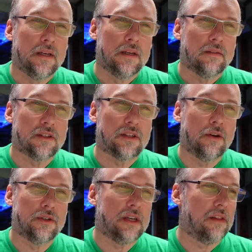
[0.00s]
This
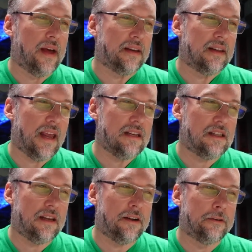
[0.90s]
goes into that gate
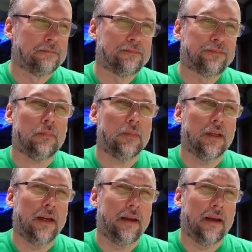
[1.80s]
there,
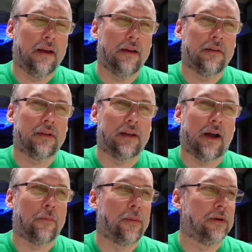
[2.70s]
and it
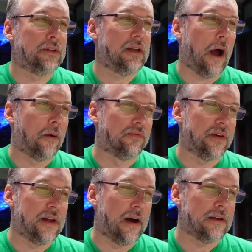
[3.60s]
outputs alpha
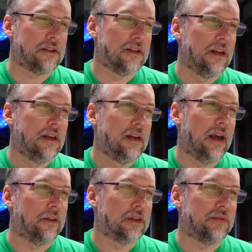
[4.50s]
dots.
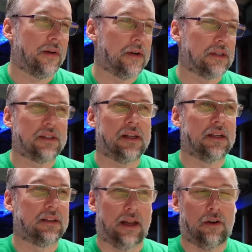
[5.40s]
And there's various
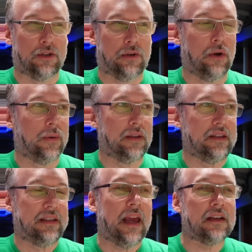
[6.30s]
things that also go into
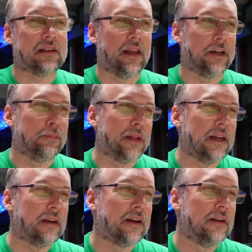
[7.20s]
these gates, like
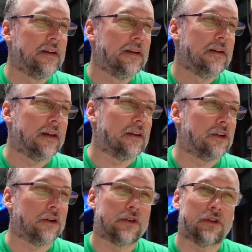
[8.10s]
blink and
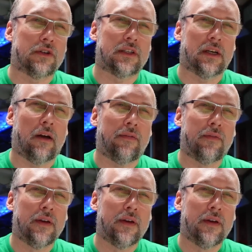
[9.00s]
cursor stuff.